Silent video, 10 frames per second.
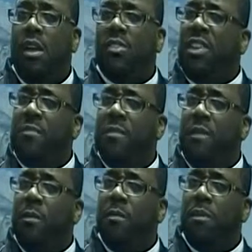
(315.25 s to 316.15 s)
is
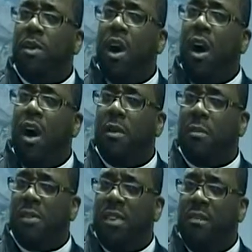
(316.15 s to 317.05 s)
different from
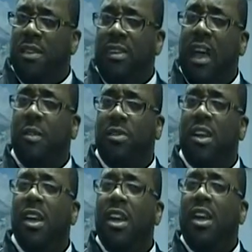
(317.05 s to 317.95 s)
God perceiving time.
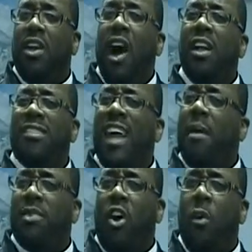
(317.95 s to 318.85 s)
See, God's
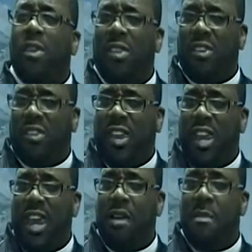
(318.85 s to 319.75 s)
time is always in
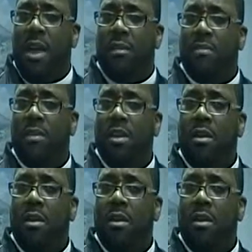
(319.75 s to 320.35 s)
sync. Amen.